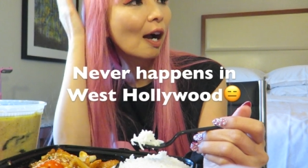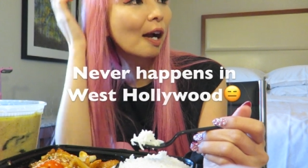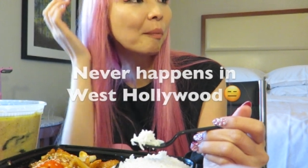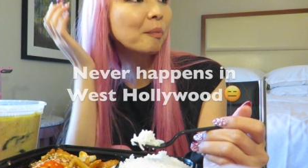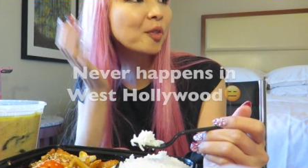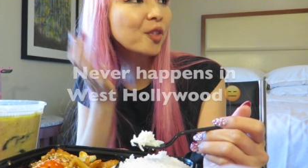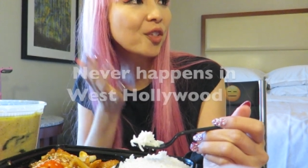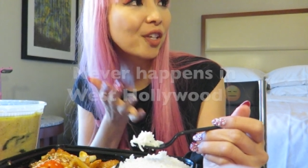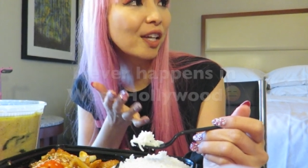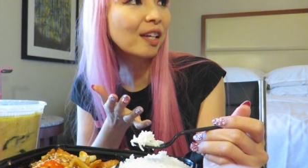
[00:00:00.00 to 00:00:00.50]

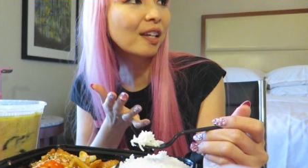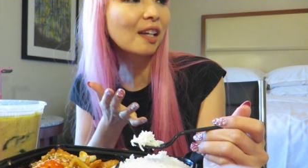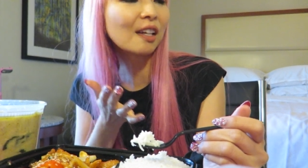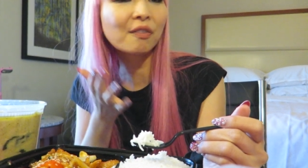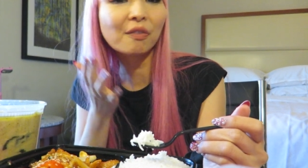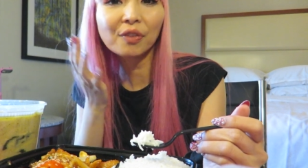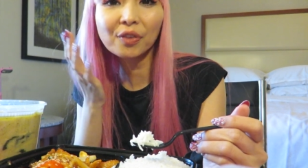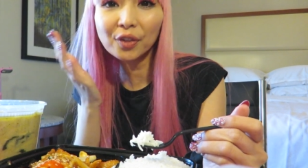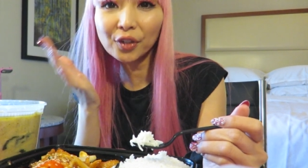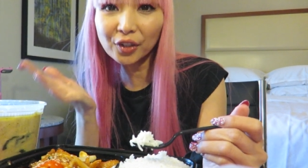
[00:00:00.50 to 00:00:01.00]
I'm staying
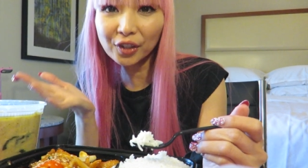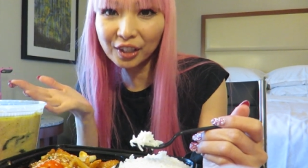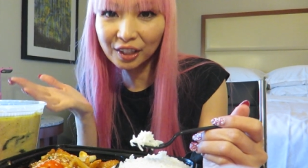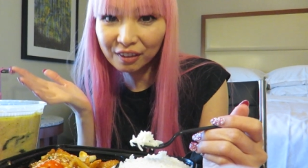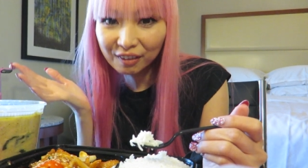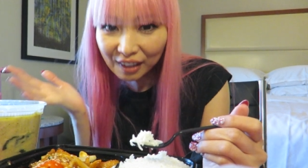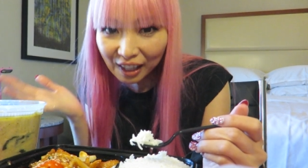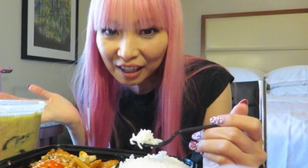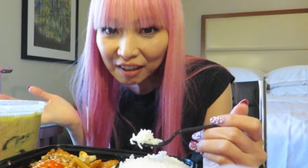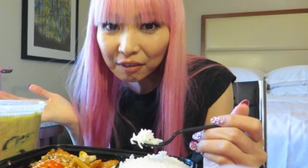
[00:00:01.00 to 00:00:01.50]
at
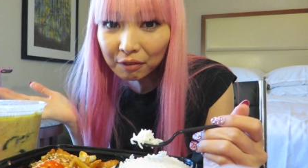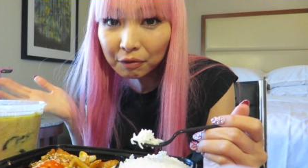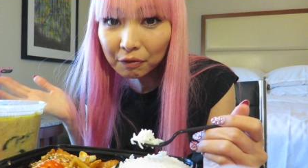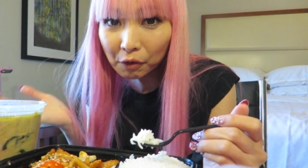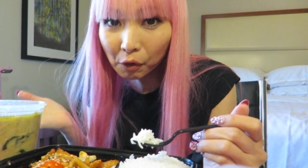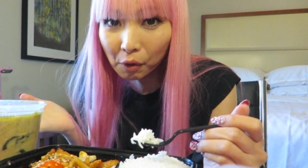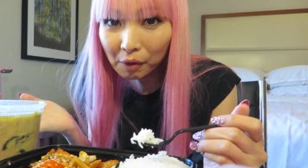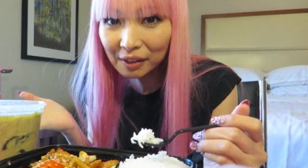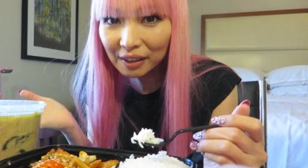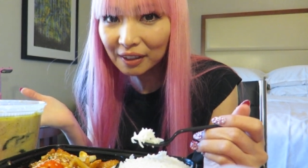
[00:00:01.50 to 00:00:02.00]
39th
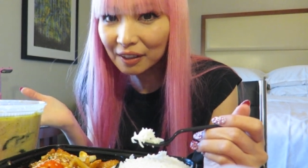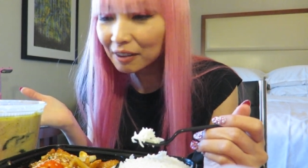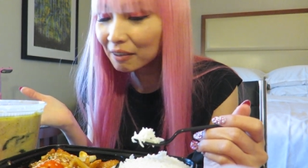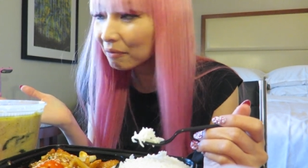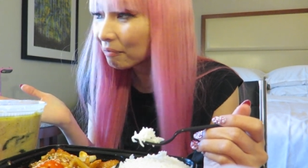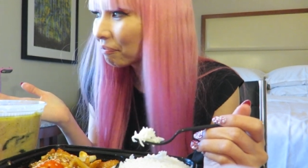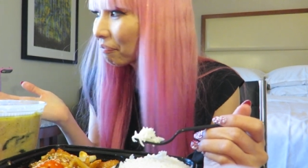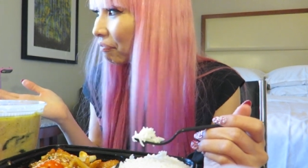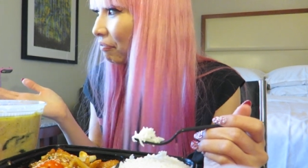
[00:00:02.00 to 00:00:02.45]
floor